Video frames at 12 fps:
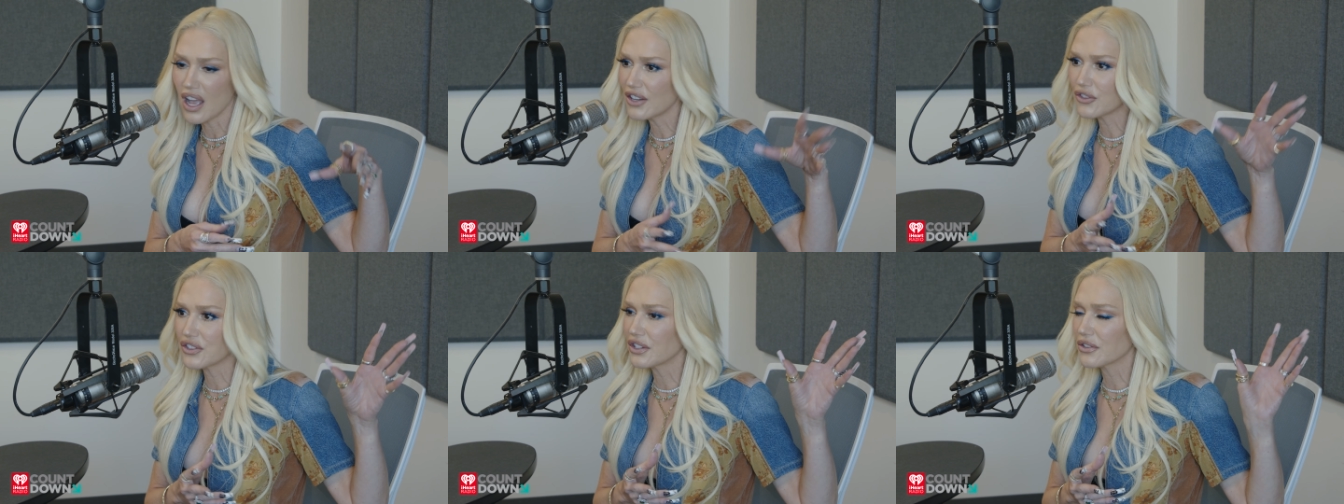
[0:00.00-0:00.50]

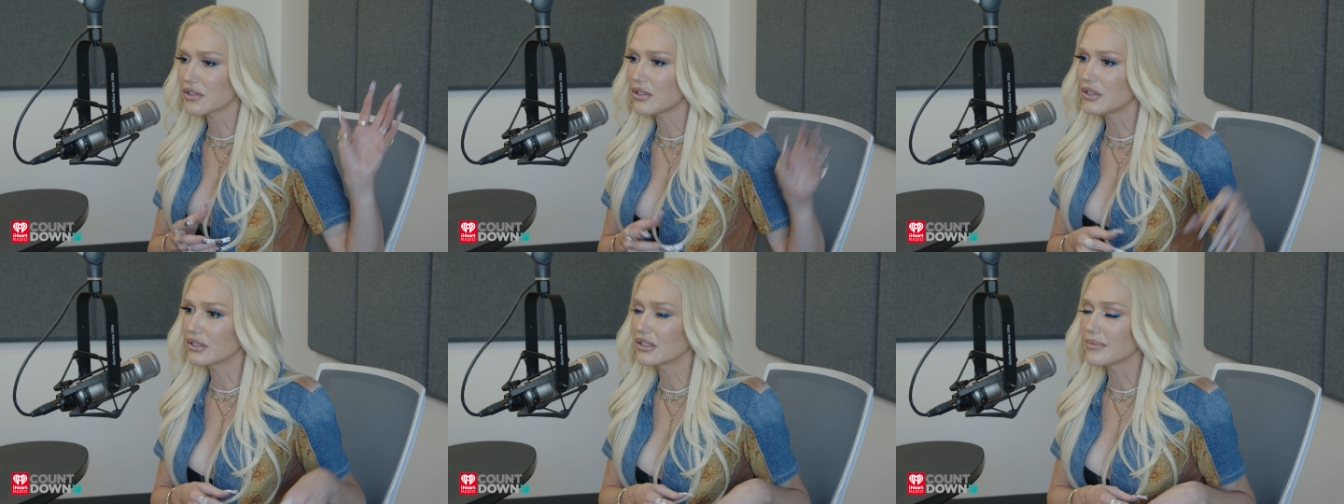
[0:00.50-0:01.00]
100 year
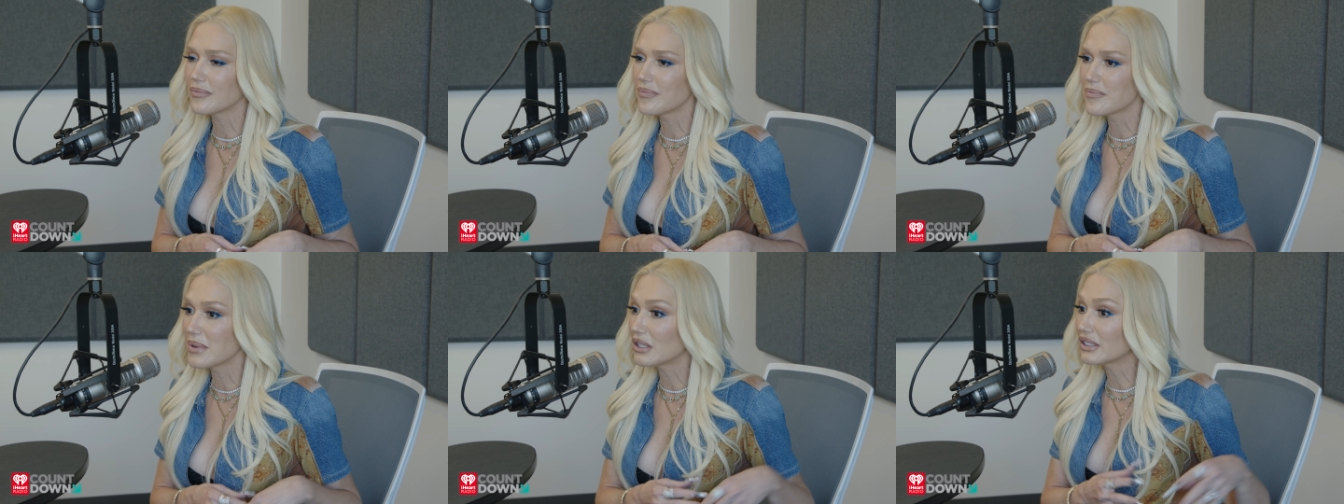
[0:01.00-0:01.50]
old
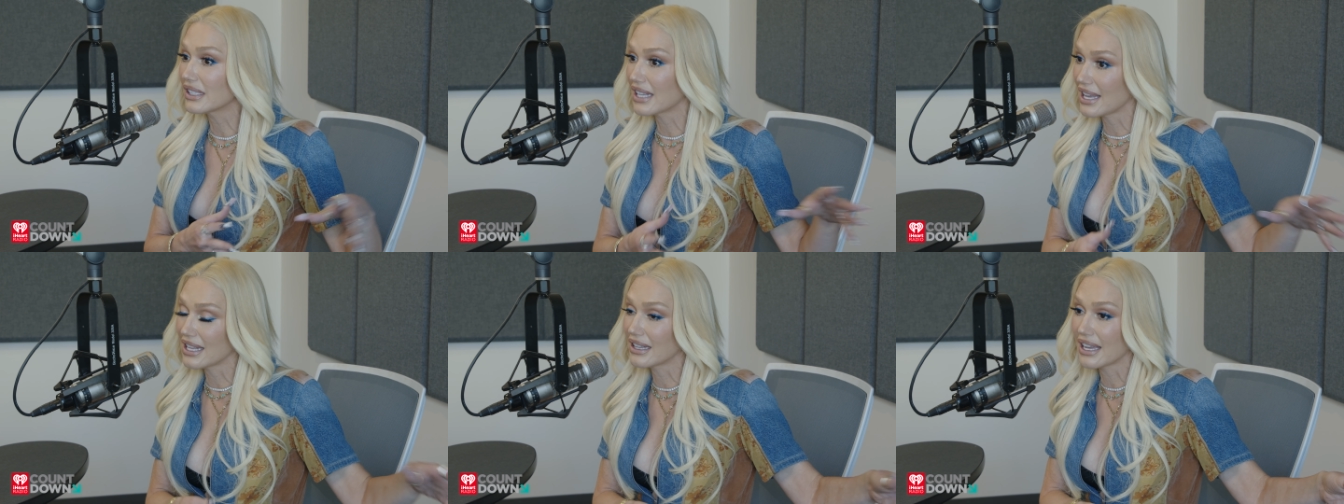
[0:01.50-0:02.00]
building
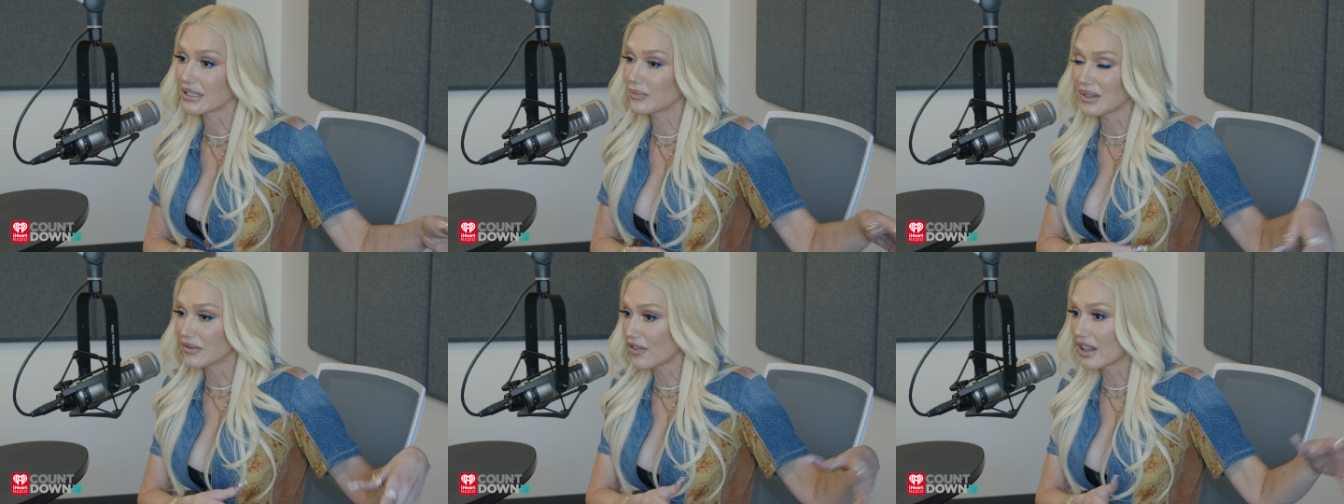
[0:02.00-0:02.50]
that had like
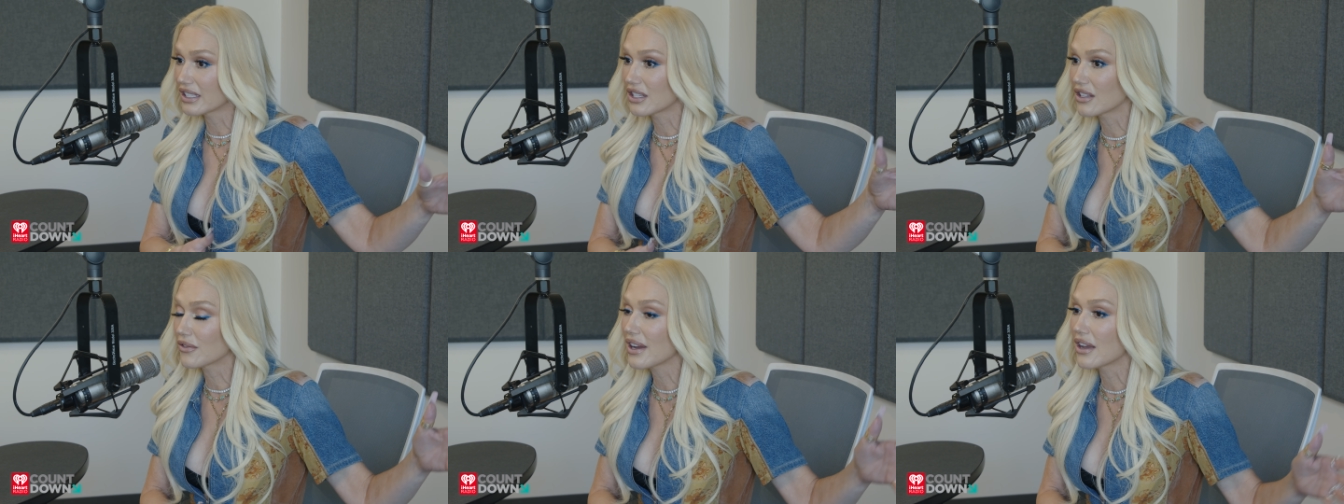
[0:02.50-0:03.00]
been falling
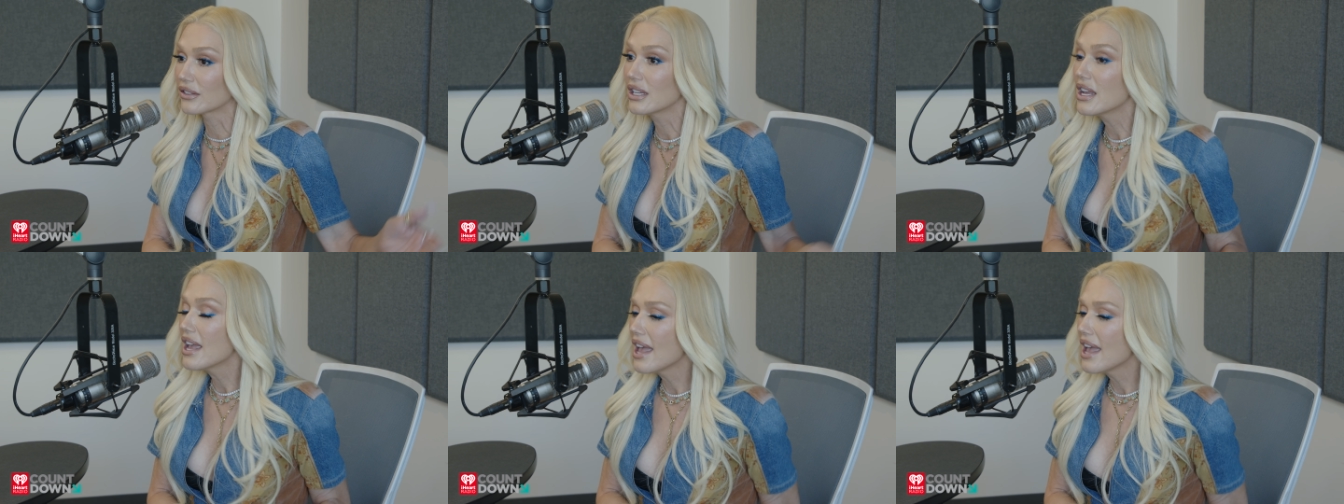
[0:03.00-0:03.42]
to the ground.